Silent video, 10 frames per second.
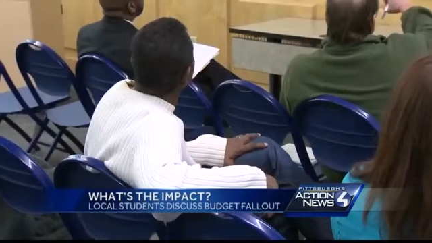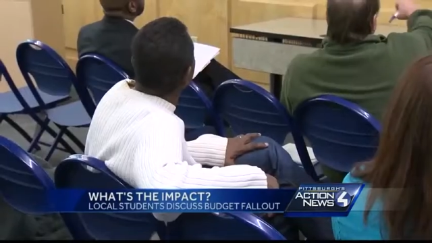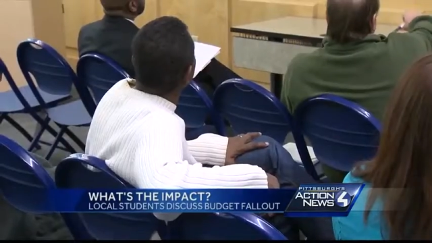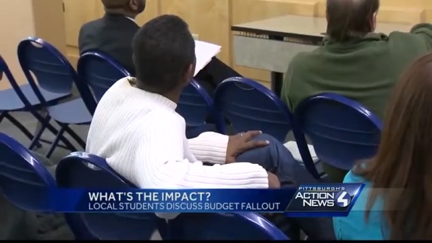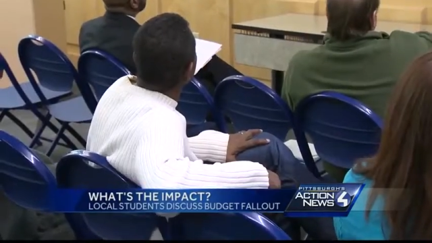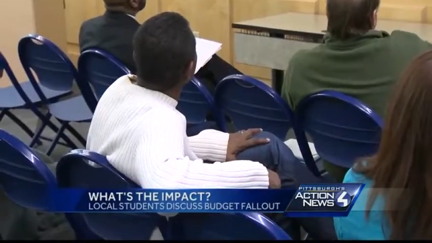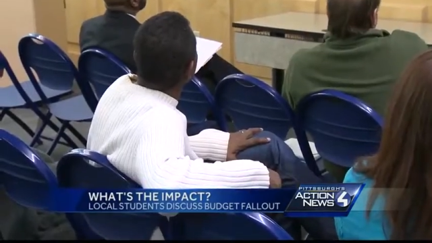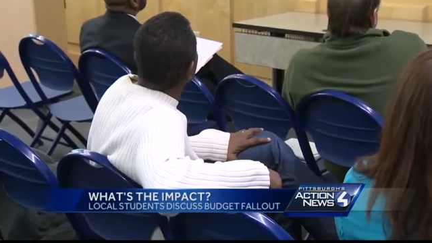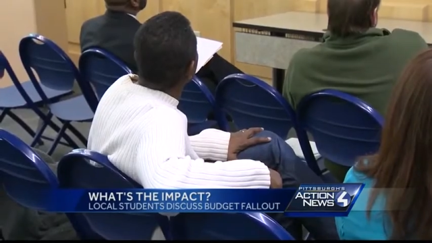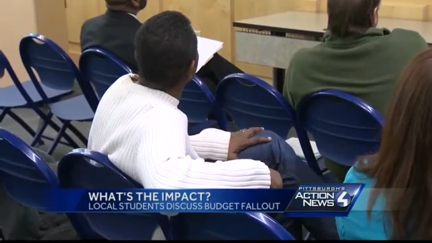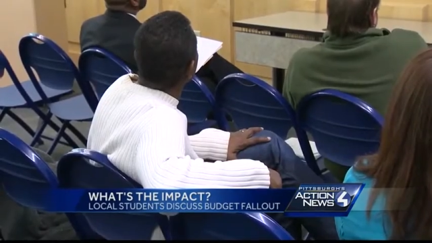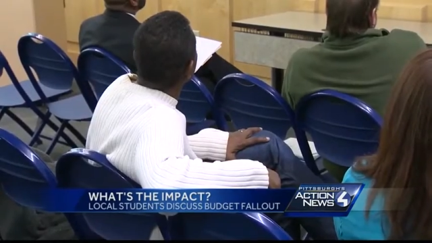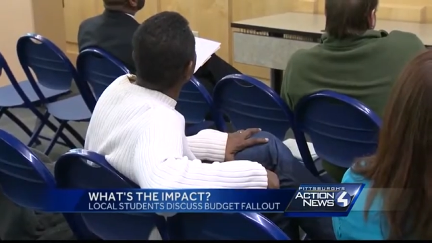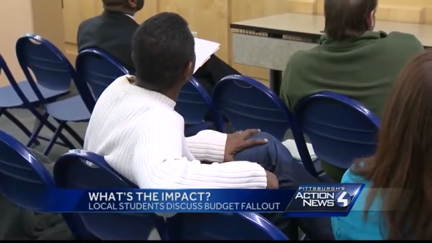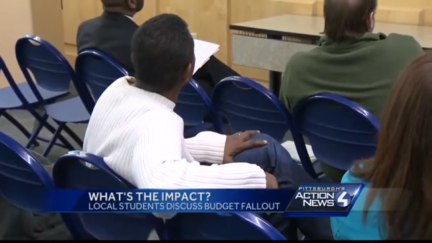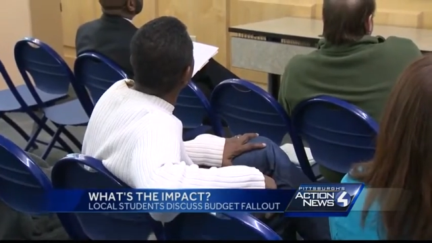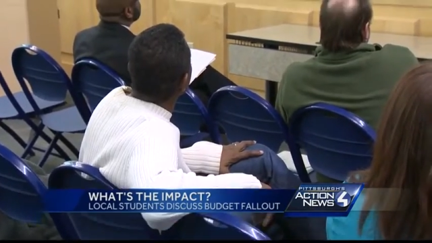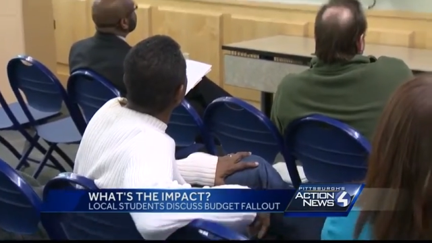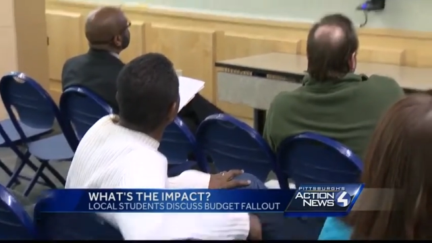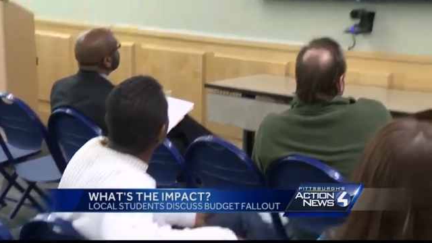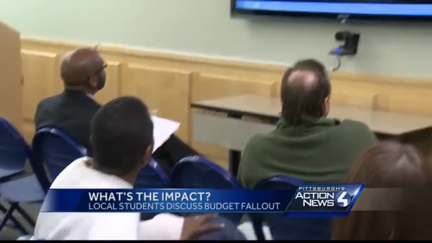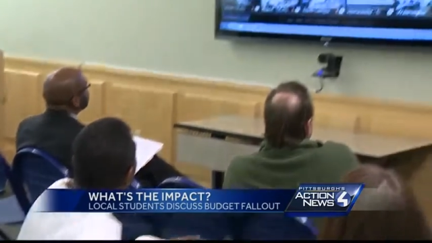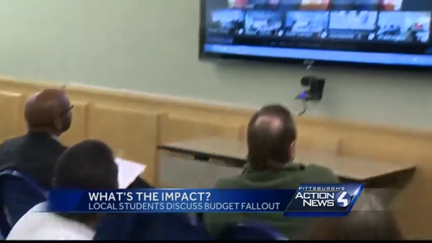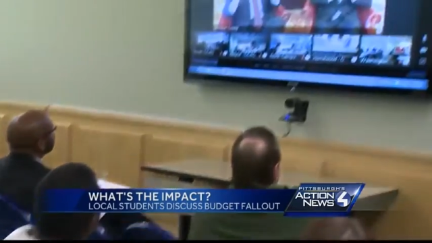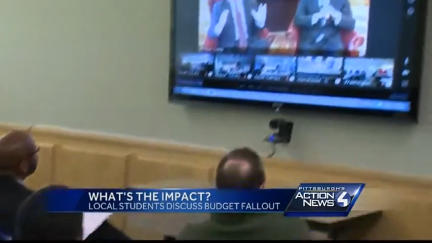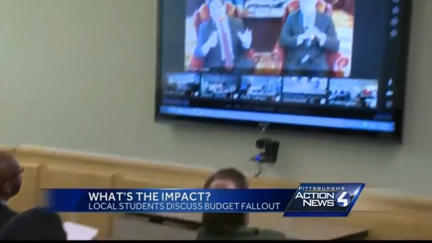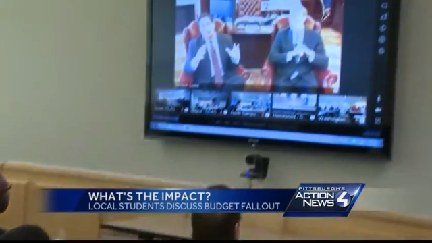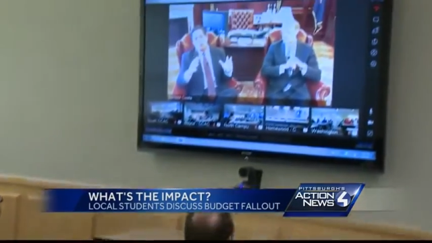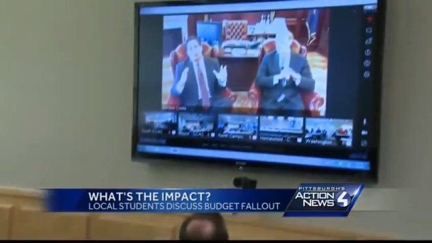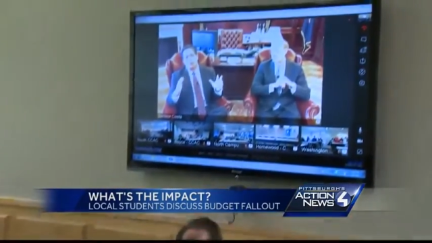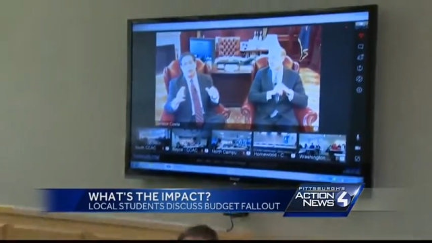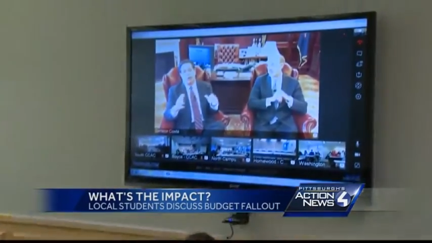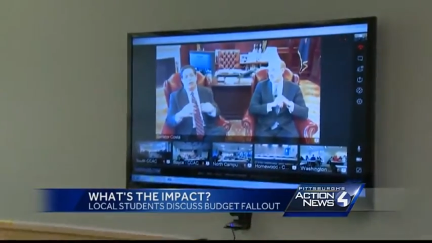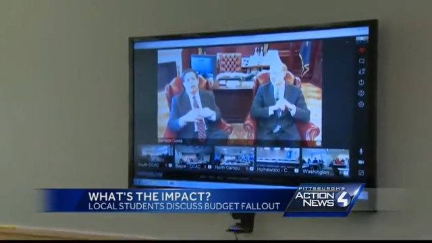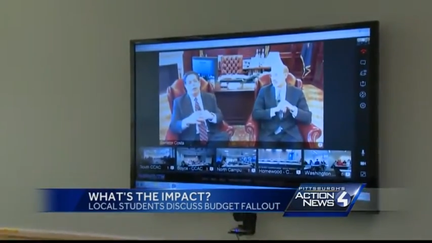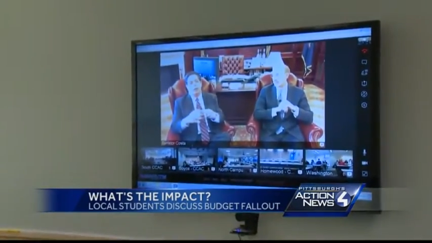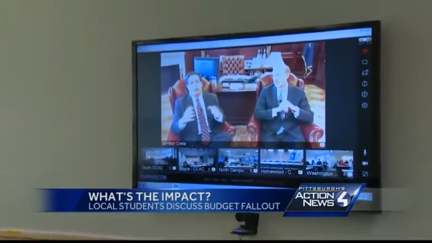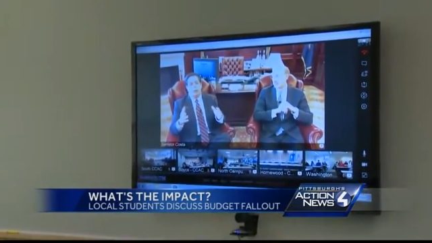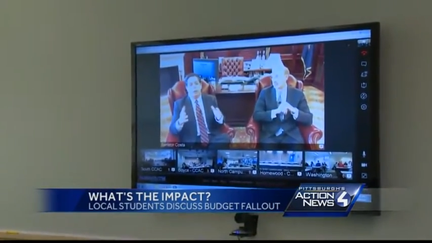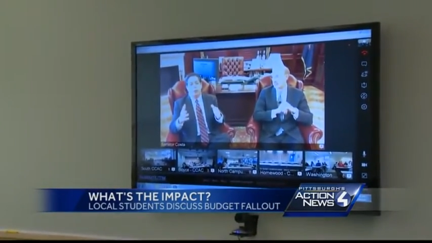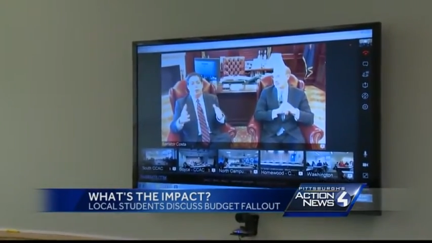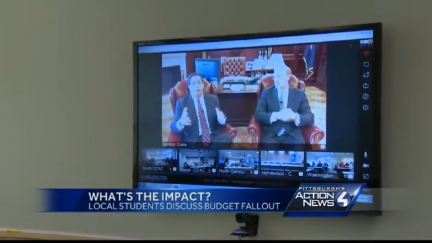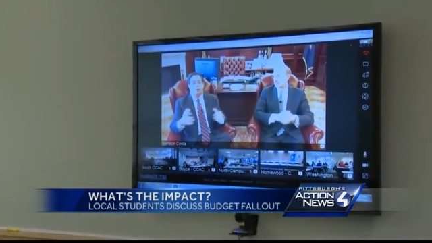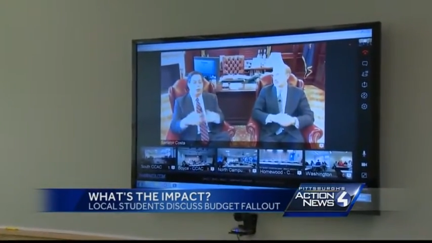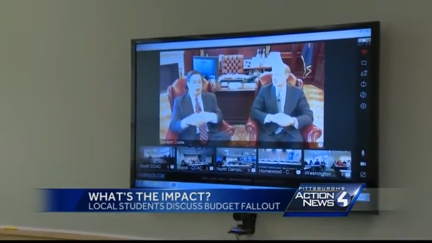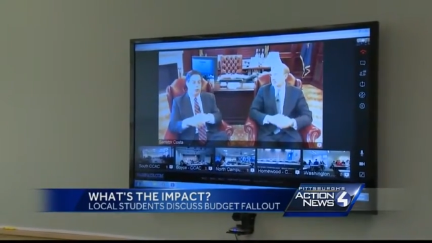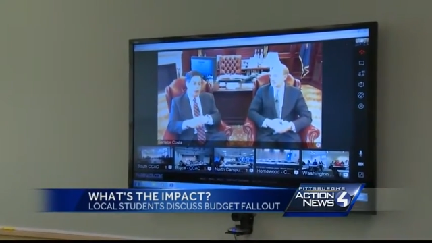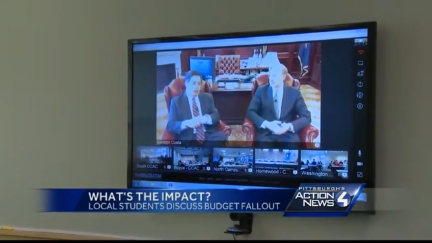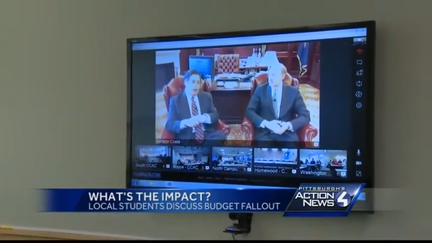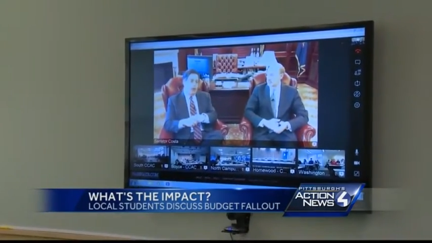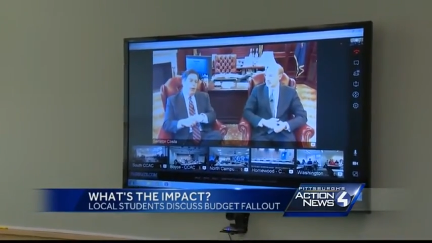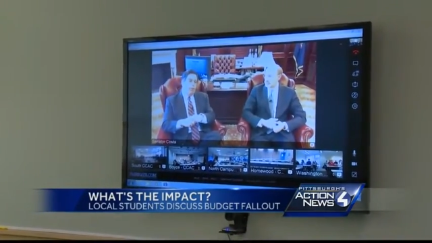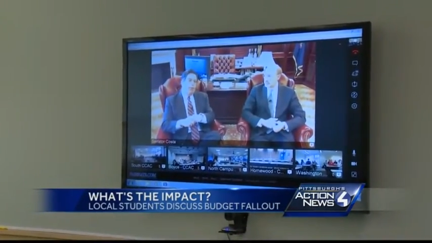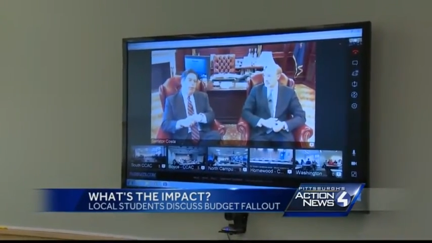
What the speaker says: (no speaker visible)